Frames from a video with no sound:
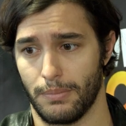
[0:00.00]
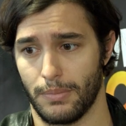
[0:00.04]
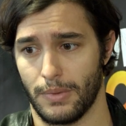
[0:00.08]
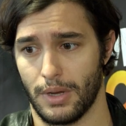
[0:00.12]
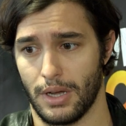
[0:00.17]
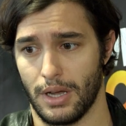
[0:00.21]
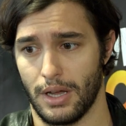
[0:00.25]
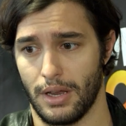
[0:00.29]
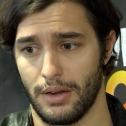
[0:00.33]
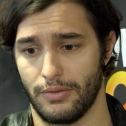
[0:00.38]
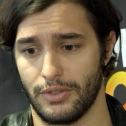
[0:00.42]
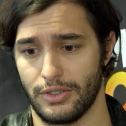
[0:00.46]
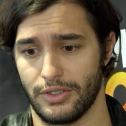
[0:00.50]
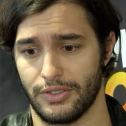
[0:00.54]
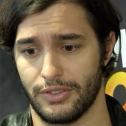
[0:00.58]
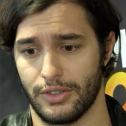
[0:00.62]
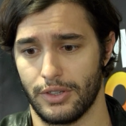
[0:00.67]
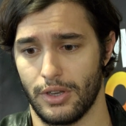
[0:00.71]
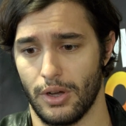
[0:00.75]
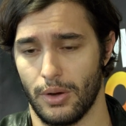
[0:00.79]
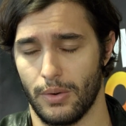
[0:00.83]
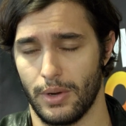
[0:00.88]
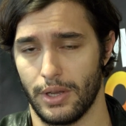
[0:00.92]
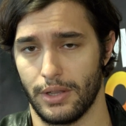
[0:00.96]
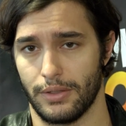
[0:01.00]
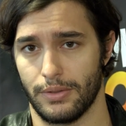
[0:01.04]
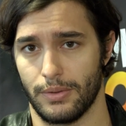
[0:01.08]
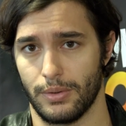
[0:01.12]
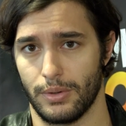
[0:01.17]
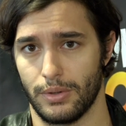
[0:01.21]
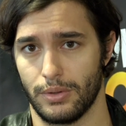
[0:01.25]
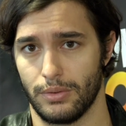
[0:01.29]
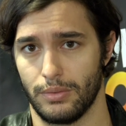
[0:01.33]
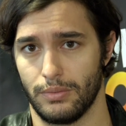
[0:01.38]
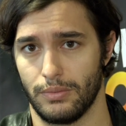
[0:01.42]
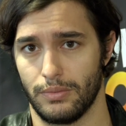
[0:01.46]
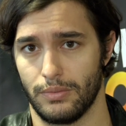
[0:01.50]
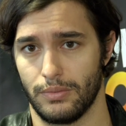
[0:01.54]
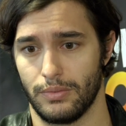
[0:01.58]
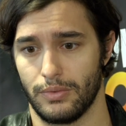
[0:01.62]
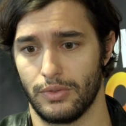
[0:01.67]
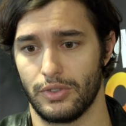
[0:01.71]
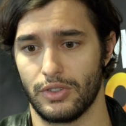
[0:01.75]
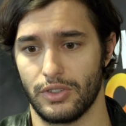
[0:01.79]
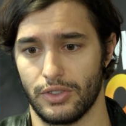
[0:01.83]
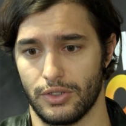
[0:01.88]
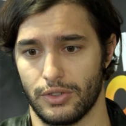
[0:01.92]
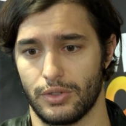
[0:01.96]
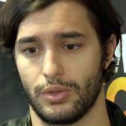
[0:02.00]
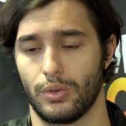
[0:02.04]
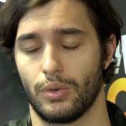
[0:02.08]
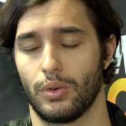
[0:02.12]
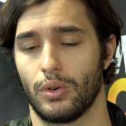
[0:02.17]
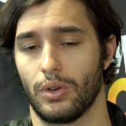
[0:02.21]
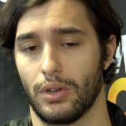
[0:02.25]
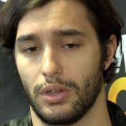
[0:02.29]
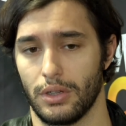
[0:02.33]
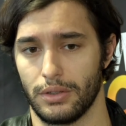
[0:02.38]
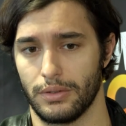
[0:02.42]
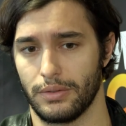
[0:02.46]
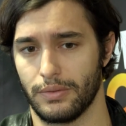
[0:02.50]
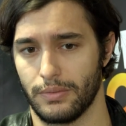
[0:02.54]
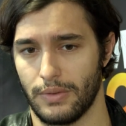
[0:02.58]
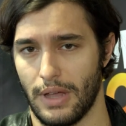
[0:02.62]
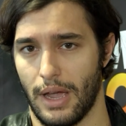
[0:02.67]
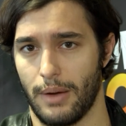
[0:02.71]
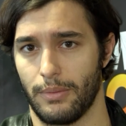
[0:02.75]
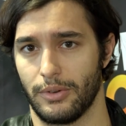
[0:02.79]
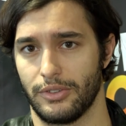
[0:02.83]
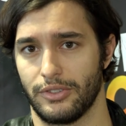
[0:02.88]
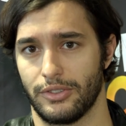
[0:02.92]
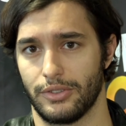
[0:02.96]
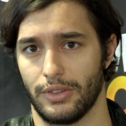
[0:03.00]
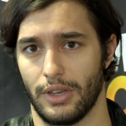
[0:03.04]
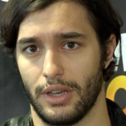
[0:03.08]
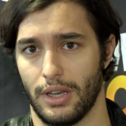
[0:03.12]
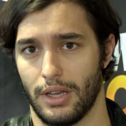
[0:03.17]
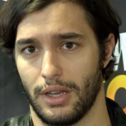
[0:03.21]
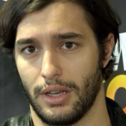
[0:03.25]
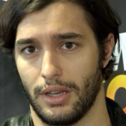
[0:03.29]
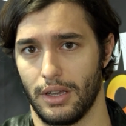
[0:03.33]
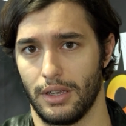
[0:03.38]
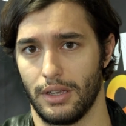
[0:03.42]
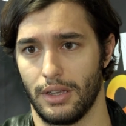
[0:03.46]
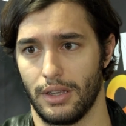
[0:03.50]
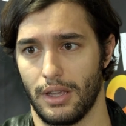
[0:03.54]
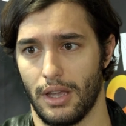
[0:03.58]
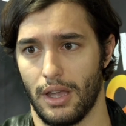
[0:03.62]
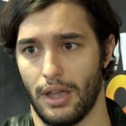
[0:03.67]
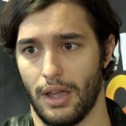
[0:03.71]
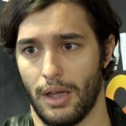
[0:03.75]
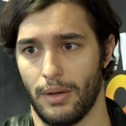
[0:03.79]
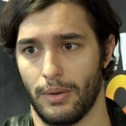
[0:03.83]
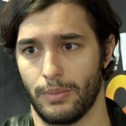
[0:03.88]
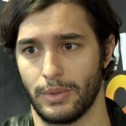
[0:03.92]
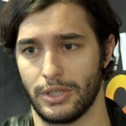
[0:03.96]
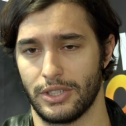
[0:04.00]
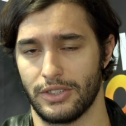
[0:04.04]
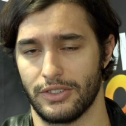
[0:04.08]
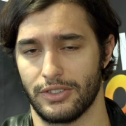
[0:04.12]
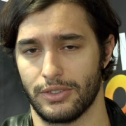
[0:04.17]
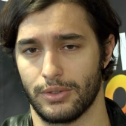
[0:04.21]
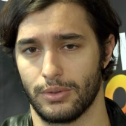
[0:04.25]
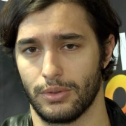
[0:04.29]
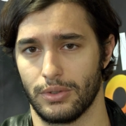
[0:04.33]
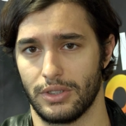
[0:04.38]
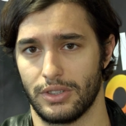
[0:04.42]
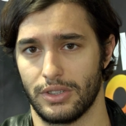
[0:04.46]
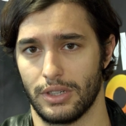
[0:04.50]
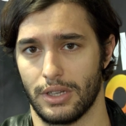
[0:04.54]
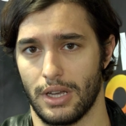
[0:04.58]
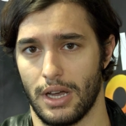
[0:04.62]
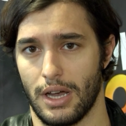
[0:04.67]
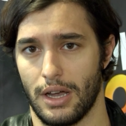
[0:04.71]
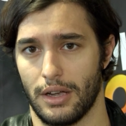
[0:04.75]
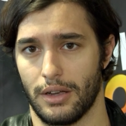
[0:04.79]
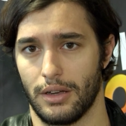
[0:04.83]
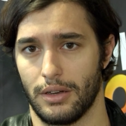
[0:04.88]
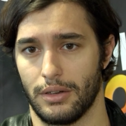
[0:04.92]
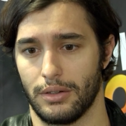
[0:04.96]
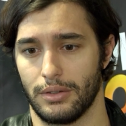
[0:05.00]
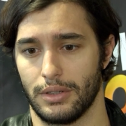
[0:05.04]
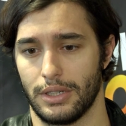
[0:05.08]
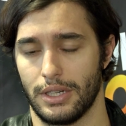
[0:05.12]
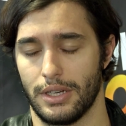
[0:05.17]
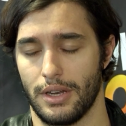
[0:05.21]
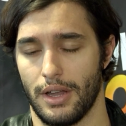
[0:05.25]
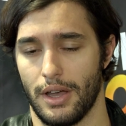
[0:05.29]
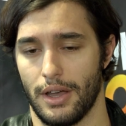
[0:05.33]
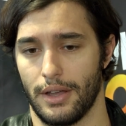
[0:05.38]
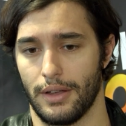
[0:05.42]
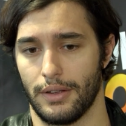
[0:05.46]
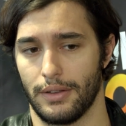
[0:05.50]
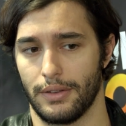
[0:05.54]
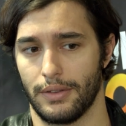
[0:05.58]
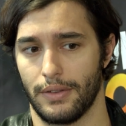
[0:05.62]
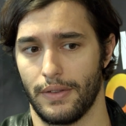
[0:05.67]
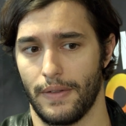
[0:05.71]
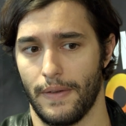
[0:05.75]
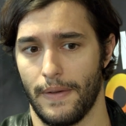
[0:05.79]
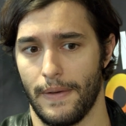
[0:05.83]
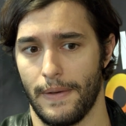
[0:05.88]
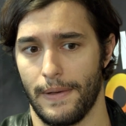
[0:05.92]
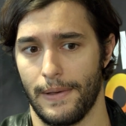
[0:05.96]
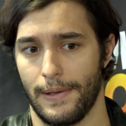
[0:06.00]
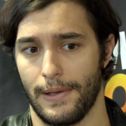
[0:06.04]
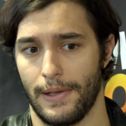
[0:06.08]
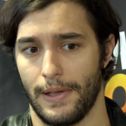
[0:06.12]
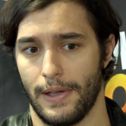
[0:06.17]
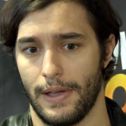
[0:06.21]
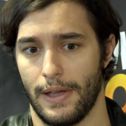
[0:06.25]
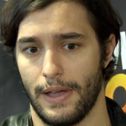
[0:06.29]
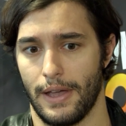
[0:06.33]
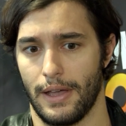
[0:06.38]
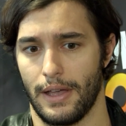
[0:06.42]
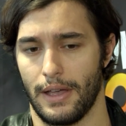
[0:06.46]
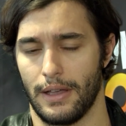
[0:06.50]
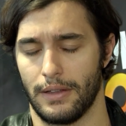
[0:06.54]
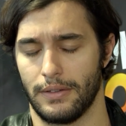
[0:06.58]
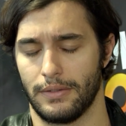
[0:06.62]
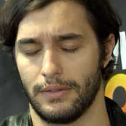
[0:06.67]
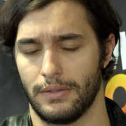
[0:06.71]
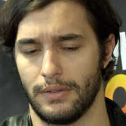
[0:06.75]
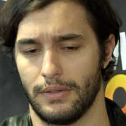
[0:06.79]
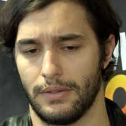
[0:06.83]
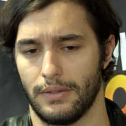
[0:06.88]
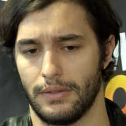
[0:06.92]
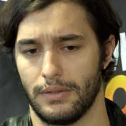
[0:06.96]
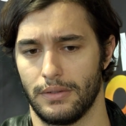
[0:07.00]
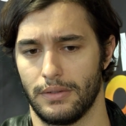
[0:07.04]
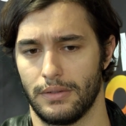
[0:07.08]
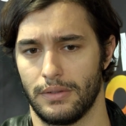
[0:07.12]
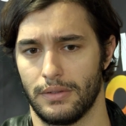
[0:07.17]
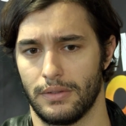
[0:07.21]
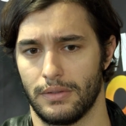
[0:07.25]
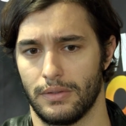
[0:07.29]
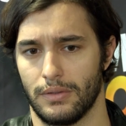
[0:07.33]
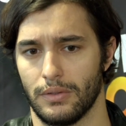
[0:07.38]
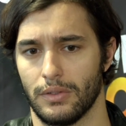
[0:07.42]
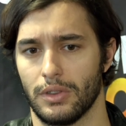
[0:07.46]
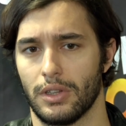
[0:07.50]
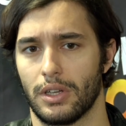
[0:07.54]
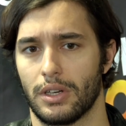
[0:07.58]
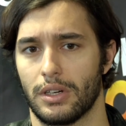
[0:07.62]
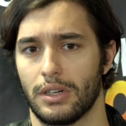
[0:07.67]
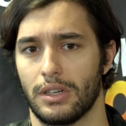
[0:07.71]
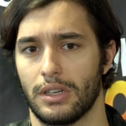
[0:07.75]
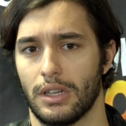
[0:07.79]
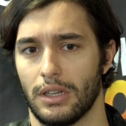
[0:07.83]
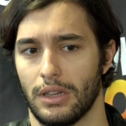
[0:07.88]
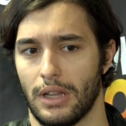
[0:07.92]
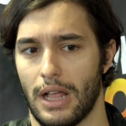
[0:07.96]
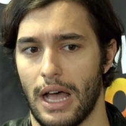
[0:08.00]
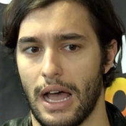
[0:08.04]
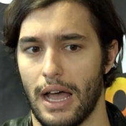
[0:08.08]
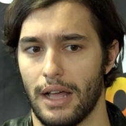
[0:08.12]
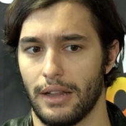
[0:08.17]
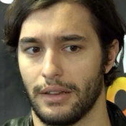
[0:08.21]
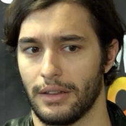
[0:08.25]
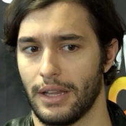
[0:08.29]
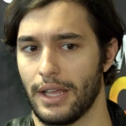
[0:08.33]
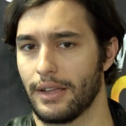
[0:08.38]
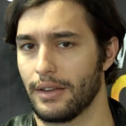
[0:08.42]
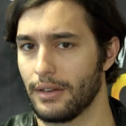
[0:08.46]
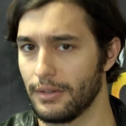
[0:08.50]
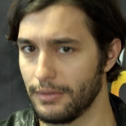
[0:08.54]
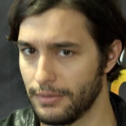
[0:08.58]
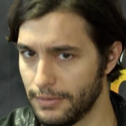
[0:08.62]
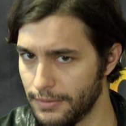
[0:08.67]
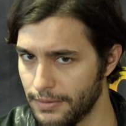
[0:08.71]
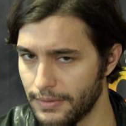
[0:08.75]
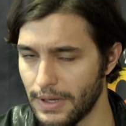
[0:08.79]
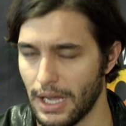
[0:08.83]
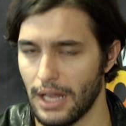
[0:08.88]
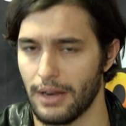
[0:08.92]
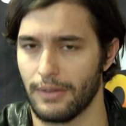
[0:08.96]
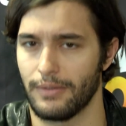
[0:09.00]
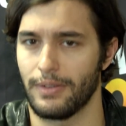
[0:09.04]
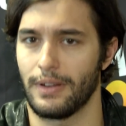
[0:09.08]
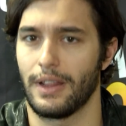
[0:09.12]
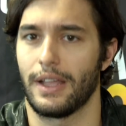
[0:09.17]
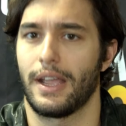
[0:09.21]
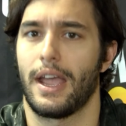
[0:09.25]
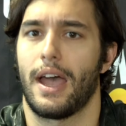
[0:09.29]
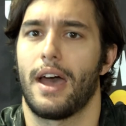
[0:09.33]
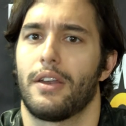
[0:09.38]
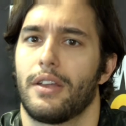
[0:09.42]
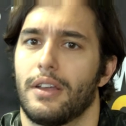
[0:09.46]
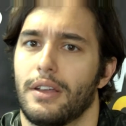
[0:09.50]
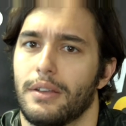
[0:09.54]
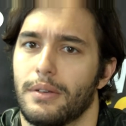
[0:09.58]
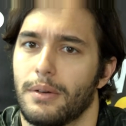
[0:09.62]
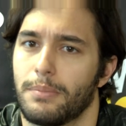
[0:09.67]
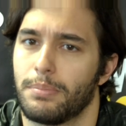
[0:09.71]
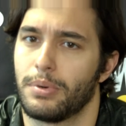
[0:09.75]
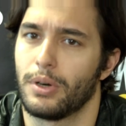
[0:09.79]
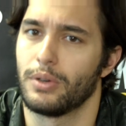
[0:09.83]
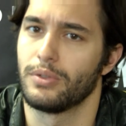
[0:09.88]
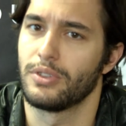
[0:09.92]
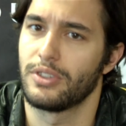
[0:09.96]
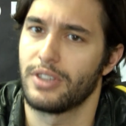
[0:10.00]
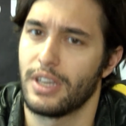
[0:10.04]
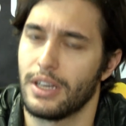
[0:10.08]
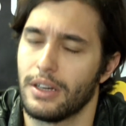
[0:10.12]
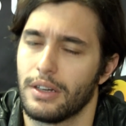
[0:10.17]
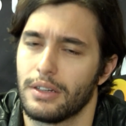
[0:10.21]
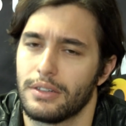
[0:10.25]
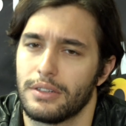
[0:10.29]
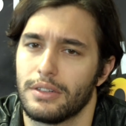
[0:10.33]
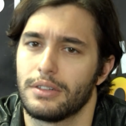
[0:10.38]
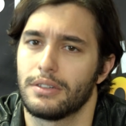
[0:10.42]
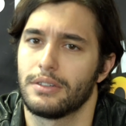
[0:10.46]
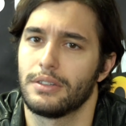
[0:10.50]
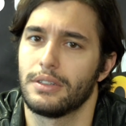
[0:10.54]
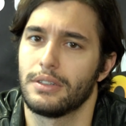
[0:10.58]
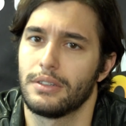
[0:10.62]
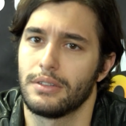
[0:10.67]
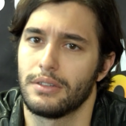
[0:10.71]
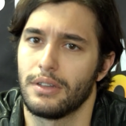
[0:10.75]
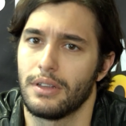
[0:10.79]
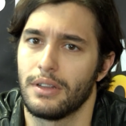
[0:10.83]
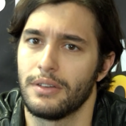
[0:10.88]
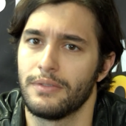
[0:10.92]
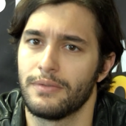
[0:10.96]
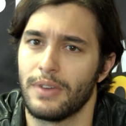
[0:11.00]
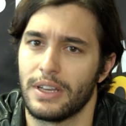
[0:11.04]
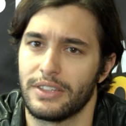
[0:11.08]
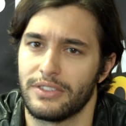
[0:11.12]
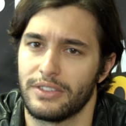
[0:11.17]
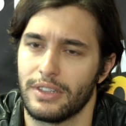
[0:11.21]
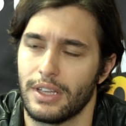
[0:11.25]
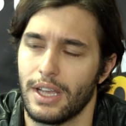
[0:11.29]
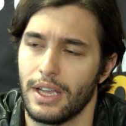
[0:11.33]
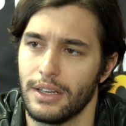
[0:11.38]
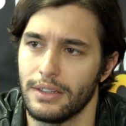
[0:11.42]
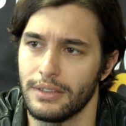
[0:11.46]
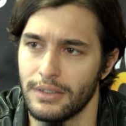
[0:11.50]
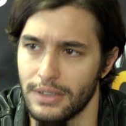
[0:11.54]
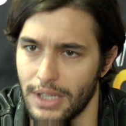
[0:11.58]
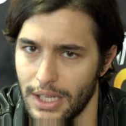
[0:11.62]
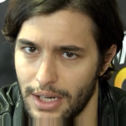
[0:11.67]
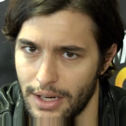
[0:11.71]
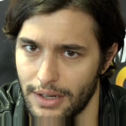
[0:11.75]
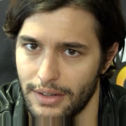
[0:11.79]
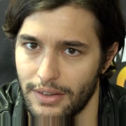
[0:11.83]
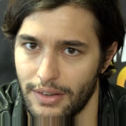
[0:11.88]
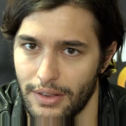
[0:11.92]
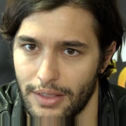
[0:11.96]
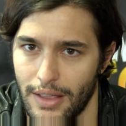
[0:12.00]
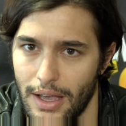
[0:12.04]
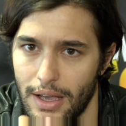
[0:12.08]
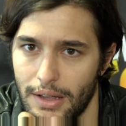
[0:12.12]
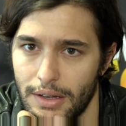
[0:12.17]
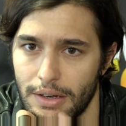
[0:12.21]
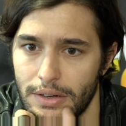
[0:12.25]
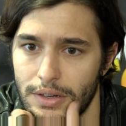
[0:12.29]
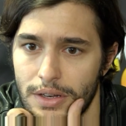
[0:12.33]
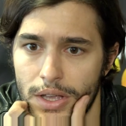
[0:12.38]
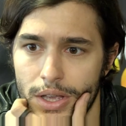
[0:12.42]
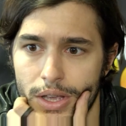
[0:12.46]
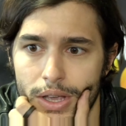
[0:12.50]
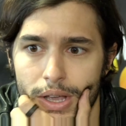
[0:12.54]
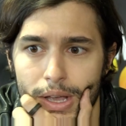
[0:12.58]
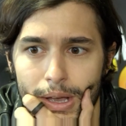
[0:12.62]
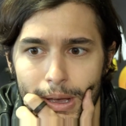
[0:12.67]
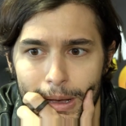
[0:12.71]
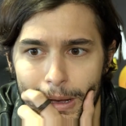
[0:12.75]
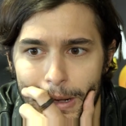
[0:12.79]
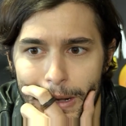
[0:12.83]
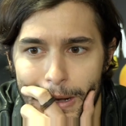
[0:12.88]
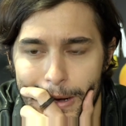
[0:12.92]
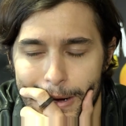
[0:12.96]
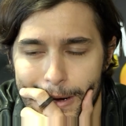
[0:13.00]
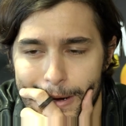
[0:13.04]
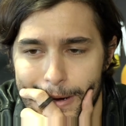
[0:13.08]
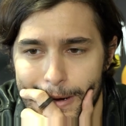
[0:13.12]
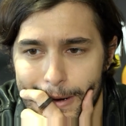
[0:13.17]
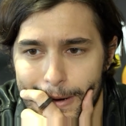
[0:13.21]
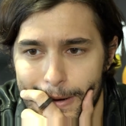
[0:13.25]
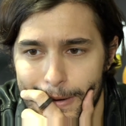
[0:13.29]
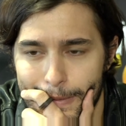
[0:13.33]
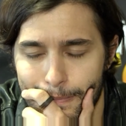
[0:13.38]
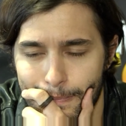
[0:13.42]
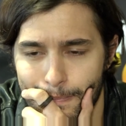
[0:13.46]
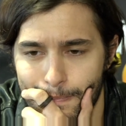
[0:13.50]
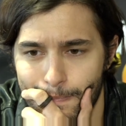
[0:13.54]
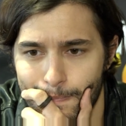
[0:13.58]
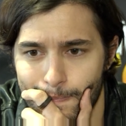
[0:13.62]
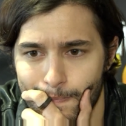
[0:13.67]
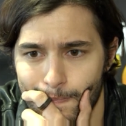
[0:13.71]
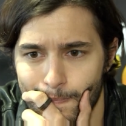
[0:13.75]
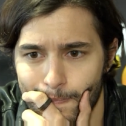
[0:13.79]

Kind of just going through school. That was, uh, I went to school in Chicago and uh, uh, learned a lot like of kind of like how to approach character and investigate and get into that. And, Um,